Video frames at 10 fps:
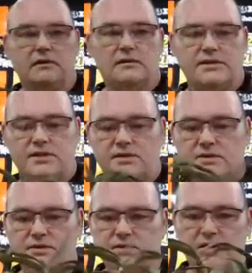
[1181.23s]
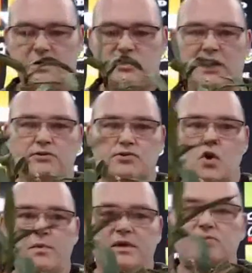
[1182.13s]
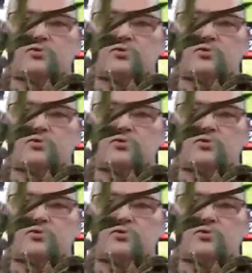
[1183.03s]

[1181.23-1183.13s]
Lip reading: This is Dendrobium